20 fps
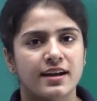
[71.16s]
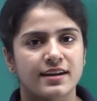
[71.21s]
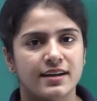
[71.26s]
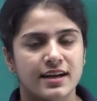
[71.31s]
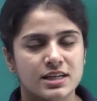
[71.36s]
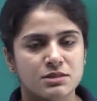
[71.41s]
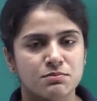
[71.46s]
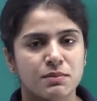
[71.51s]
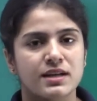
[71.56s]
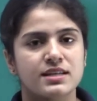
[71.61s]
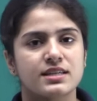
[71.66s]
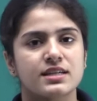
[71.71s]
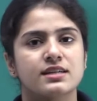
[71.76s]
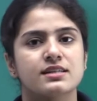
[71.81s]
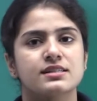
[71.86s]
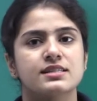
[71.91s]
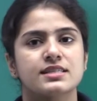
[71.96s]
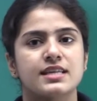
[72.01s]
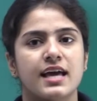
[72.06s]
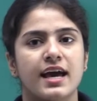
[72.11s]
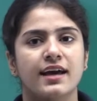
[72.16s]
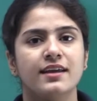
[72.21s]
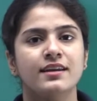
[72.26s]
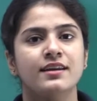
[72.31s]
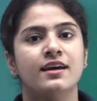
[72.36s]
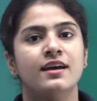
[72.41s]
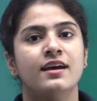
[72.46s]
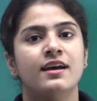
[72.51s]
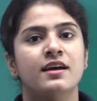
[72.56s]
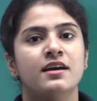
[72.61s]
Dust particles
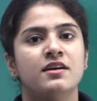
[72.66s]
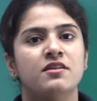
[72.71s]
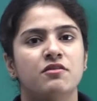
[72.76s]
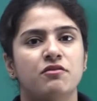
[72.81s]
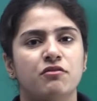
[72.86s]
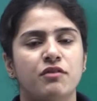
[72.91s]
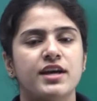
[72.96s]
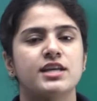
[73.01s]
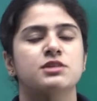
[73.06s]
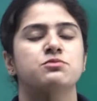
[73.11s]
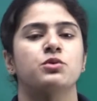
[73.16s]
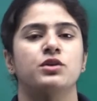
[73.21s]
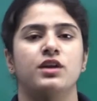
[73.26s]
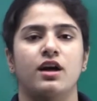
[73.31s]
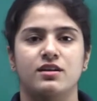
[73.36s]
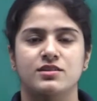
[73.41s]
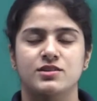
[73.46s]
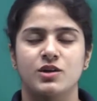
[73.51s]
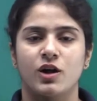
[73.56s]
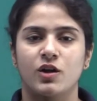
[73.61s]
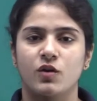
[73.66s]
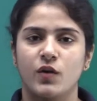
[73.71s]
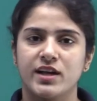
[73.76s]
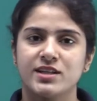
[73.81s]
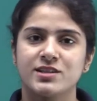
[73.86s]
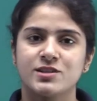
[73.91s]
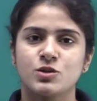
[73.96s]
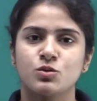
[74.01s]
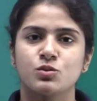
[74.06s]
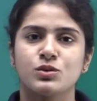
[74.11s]
and waste products.
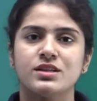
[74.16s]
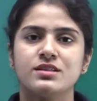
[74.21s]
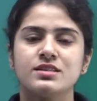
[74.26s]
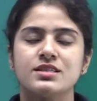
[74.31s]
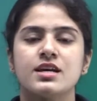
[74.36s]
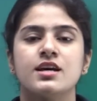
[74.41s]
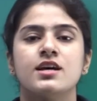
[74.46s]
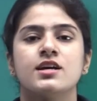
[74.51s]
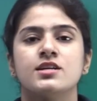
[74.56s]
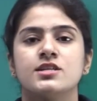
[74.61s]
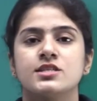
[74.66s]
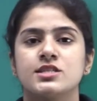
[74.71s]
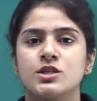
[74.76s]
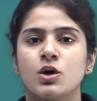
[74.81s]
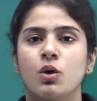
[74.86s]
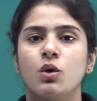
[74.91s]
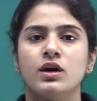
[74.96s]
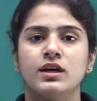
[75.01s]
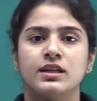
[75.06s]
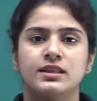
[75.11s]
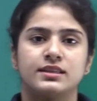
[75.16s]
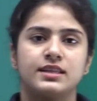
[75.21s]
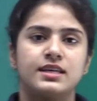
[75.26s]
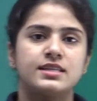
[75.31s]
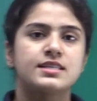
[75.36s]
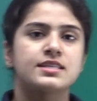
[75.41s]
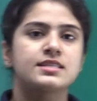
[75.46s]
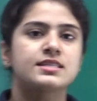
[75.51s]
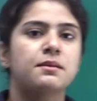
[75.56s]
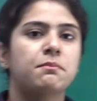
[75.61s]
Alright students, so
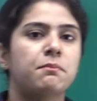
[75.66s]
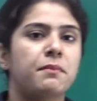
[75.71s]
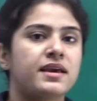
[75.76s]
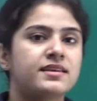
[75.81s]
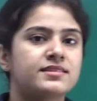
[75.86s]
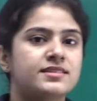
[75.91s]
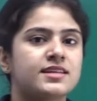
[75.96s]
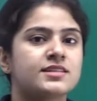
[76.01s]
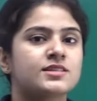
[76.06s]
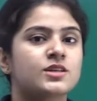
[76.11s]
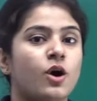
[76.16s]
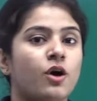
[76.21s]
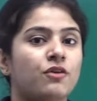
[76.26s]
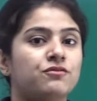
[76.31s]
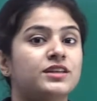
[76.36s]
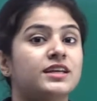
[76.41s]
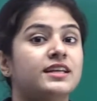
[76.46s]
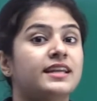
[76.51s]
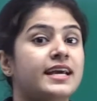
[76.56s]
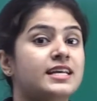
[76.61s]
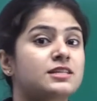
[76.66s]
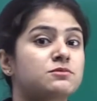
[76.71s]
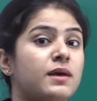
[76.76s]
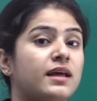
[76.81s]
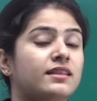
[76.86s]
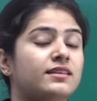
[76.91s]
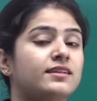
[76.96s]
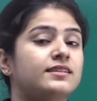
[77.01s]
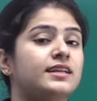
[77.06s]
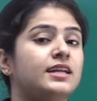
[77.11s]
this is the basis of the next
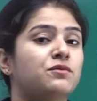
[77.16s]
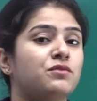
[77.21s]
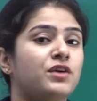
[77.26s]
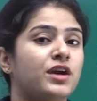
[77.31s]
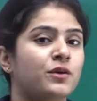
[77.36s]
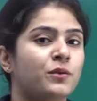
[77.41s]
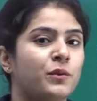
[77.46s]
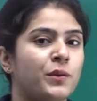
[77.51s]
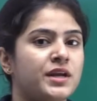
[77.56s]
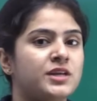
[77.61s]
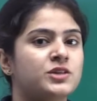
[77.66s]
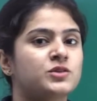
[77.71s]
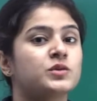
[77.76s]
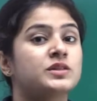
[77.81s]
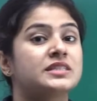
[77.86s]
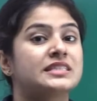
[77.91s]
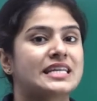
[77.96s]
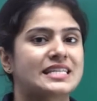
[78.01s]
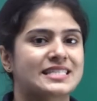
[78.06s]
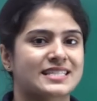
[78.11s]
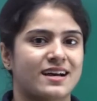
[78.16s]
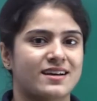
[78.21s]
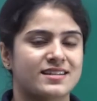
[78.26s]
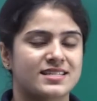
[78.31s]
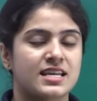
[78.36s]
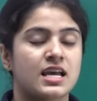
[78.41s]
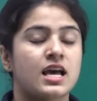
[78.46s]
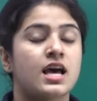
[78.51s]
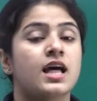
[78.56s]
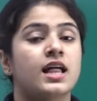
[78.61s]
method that we are going to
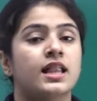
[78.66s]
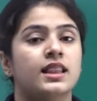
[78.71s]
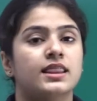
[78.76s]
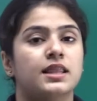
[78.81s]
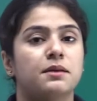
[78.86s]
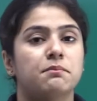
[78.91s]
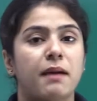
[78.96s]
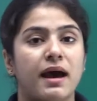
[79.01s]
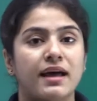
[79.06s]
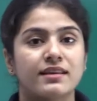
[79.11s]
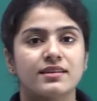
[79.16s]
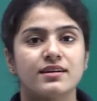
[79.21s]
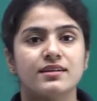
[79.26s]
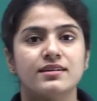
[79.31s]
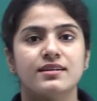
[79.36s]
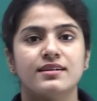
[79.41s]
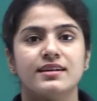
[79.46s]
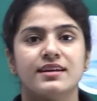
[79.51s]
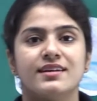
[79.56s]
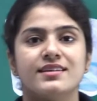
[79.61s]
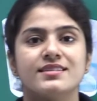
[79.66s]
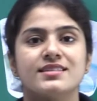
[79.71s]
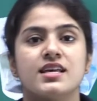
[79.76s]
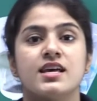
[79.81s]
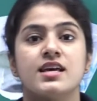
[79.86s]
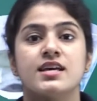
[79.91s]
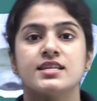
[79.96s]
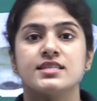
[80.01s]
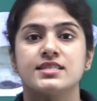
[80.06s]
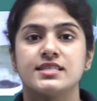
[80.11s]
discuss. The method is
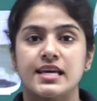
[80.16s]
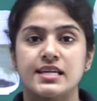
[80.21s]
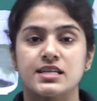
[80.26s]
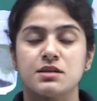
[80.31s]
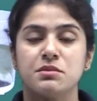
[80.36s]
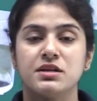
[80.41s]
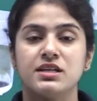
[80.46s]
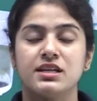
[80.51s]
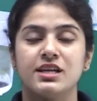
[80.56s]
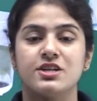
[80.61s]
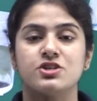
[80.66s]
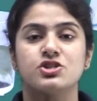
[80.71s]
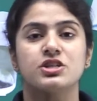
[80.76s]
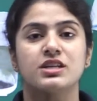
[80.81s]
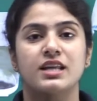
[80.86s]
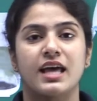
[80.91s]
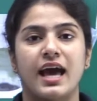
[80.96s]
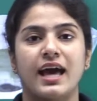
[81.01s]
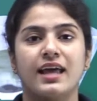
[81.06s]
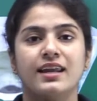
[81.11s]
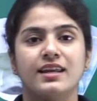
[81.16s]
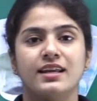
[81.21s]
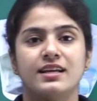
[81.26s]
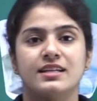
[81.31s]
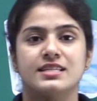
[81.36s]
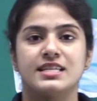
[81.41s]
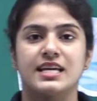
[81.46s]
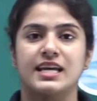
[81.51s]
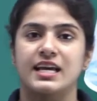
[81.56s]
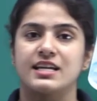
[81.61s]
sedimentation and
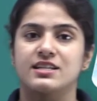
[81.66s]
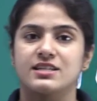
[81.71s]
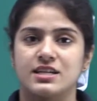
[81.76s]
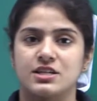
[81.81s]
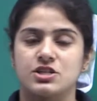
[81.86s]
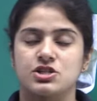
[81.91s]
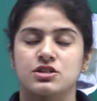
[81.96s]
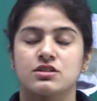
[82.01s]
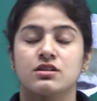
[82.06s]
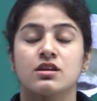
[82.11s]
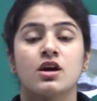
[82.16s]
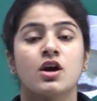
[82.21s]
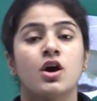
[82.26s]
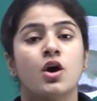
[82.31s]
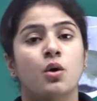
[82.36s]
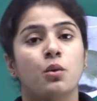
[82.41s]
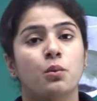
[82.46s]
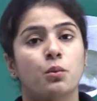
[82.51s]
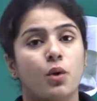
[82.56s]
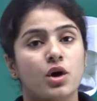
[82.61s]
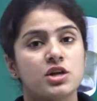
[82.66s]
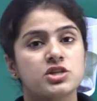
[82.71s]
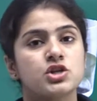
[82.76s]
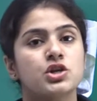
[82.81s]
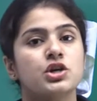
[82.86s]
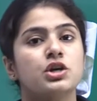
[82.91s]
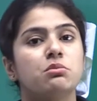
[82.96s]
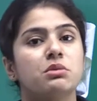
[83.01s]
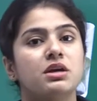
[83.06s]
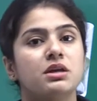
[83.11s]
decantation. What
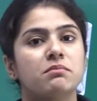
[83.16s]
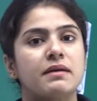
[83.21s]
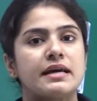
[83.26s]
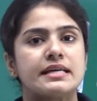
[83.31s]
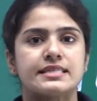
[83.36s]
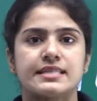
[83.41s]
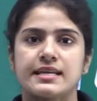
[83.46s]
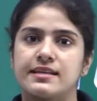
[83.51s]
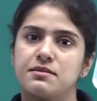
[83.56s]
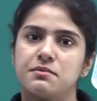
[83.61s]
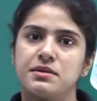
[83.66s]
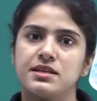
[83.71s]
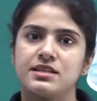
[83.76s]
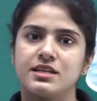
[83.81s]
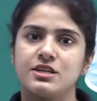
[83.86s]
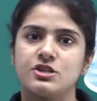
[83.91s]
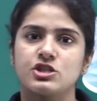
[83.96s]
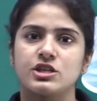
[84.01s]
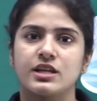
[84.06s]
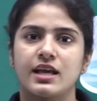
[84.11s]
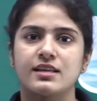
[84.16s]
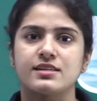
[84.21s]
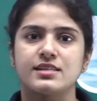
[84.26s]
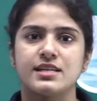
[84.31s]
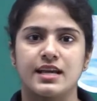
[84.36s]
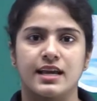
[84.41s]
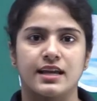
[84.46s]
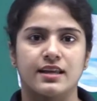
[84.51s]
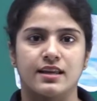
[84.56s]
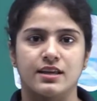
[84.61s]
do you mean by sedimentation and
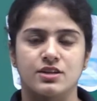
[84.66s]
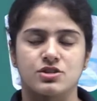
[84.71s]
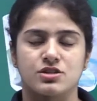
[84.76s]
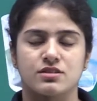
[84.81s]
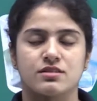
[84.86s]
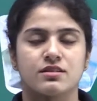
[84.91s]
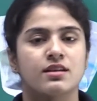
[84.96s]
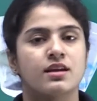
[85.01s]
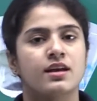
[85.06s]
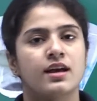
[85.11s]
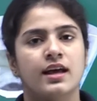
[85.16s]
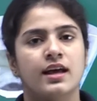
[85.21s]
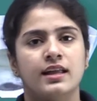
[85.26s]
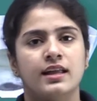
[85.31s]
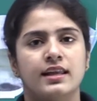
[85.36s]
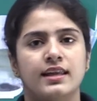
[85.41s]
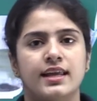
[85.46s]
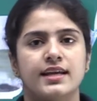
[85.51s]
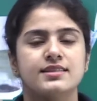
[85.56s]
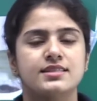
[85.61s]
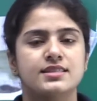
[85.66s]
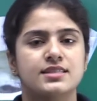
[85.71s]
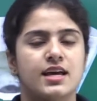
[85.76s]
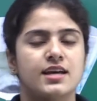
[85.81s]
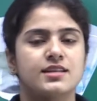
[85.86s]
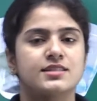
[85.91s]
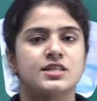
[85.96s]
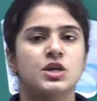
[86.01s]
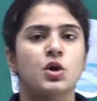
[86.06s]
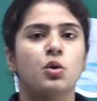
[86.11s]
decantation? Let's
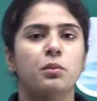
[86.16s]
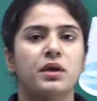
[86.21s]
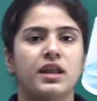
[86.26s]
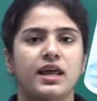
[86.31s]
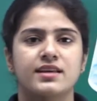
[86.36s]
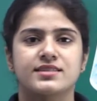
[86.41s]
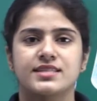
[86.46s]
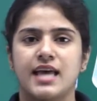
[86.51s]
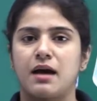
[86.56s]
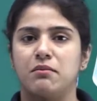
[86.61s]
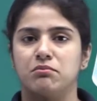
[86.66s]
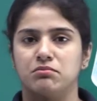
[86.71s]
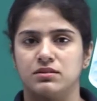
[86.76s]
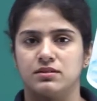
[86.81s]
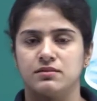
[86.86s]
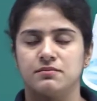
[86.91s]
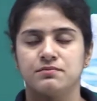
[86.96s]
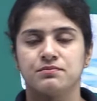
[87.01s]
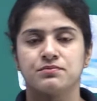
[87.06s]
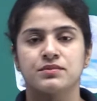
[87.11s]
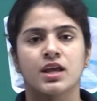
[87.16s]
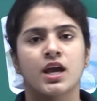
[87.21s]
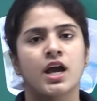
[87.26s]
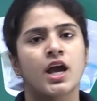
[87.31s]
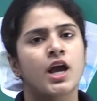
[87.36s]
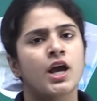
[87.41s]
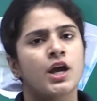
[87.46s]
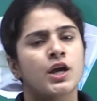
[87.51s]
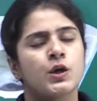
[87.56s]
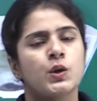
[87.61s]
assume an example.
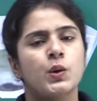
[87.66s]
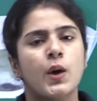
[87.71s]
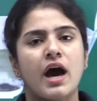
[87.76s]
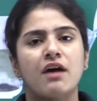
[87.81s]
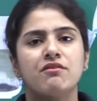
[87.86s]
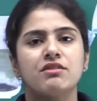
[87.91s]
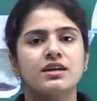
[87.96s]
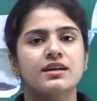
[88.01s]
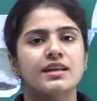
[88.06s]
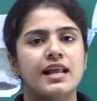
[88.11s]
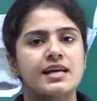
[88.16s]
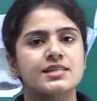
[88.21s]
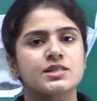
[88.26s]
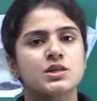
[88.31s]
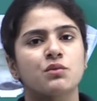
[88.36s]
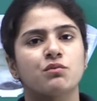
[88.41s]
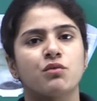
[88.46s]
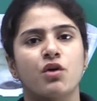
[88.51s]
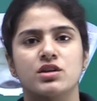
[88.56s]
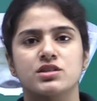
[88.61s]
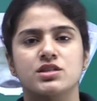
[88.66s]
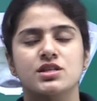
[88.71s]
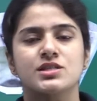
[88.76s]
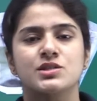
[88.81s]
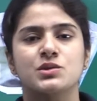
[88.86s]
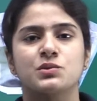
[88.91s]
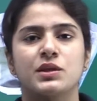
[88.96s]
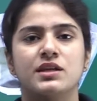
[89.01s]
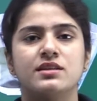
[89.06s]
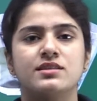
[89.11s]
You have a glass of water
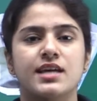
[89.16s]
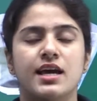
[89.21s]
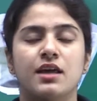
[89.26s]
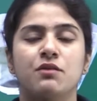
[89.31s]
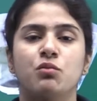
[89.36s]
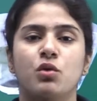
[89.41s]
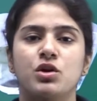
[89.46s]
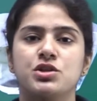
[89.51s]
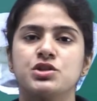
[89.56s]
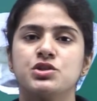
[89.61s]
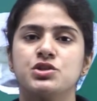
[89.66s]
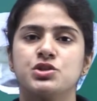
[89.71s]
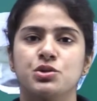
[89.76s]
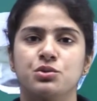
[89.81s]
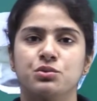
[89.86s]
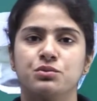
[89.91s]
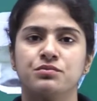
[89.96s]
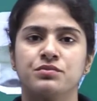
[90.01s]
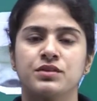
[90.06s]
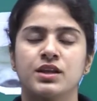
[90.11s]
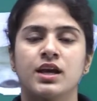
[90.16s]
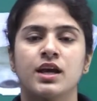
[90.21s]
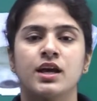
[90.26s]
students, and what you do?